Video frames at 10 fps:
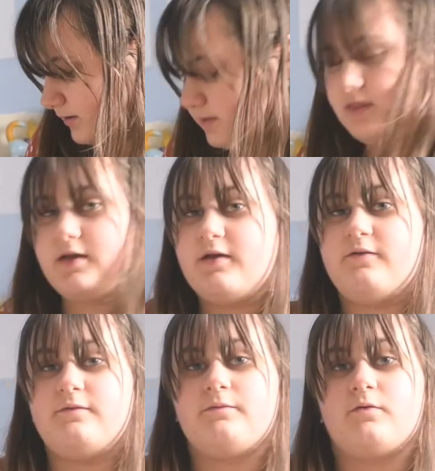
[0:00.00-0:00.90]
The
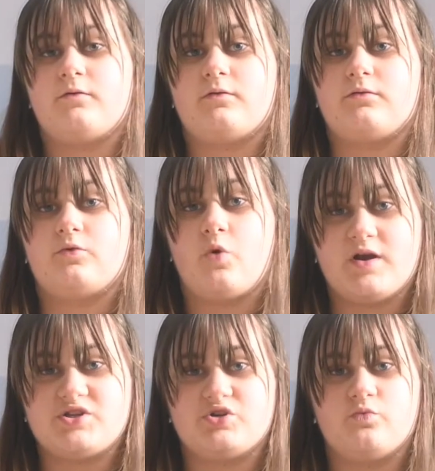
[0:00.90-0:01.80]

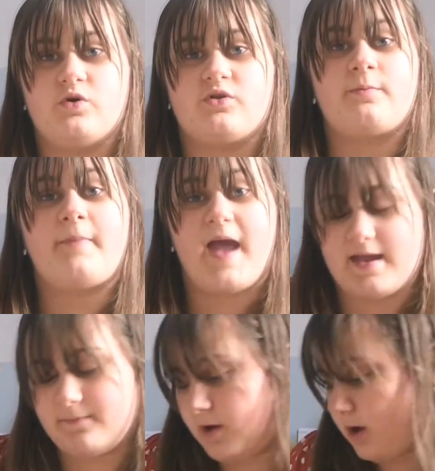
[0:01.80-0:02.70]
question was
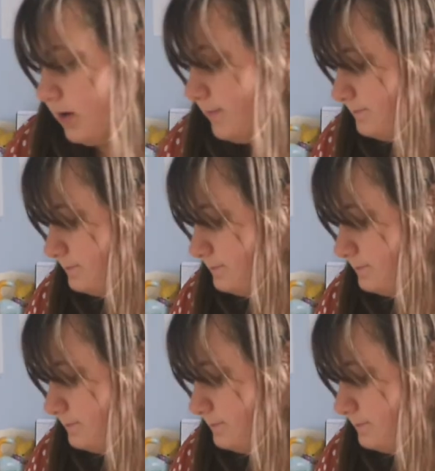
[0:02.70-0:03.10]
paper.